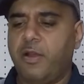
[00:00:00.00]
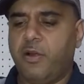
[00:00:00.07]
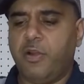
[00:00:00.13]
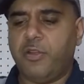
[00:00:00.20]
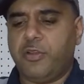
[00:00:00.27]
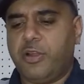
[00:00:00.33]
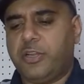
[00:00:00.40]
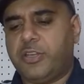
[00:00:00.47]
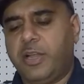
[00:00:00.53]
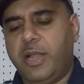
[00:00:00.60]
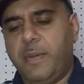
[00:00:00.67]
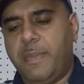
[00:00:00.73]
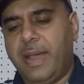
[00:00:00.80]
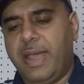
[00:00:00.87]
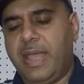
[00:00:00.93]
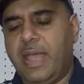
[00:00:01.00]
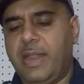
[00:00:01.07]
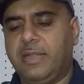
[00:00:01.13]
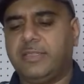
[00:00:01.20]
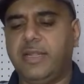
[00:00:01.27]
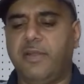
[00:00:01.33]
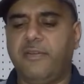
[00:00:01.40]
Or you're gonna turn it by hand?
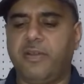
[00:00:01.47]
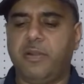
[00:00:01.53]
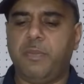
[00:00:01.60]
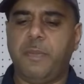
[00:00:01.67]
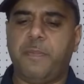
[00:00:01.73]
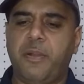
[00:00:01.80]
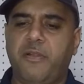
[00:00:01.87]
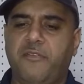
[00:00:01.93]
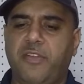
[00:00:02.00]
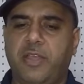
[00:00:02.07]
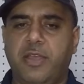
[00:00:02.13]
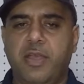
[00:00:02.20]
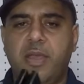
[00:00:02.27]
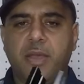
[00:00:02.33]
It's never gonna be perfect.